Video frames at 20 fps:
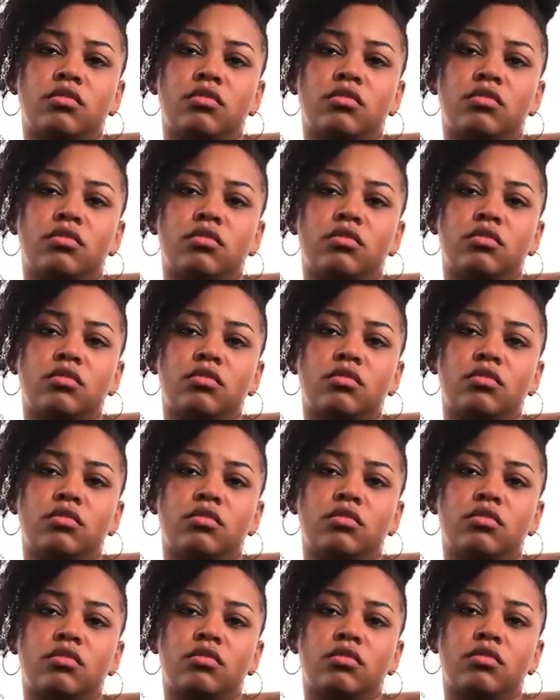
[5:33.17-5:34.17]
Yeah,
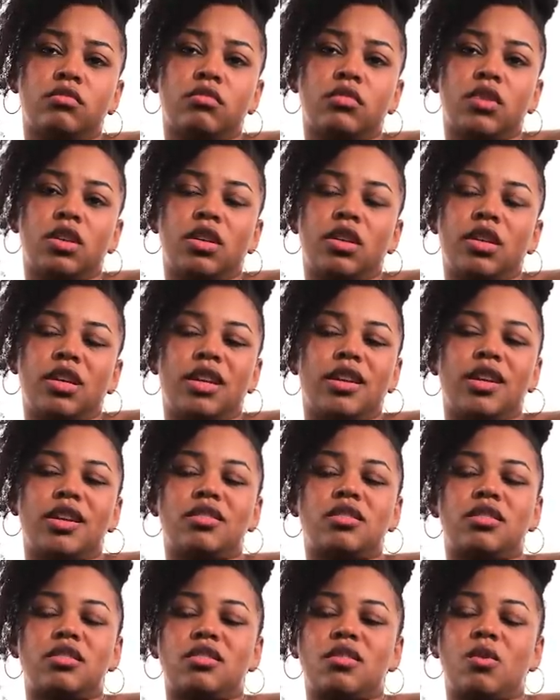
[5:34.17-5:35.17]

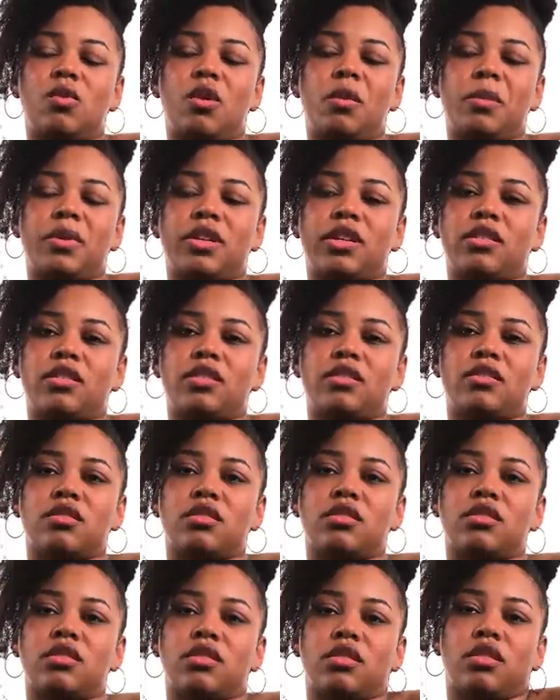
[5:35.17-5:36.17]
that's just a woman that doesn't
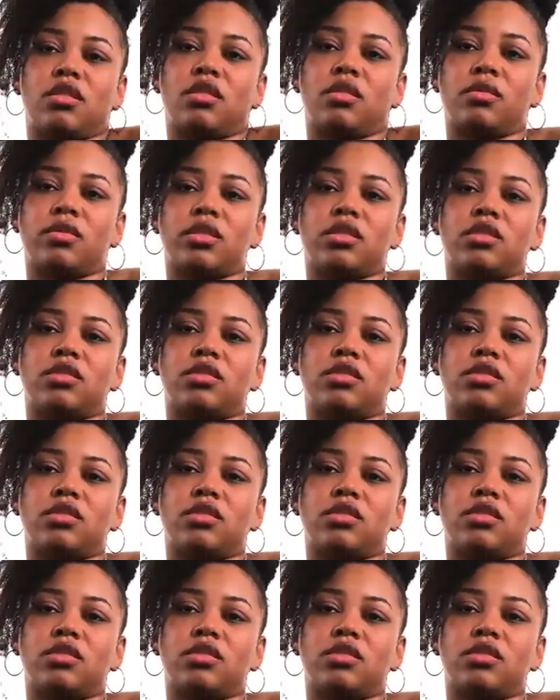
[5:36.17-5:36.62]
cook at all, really.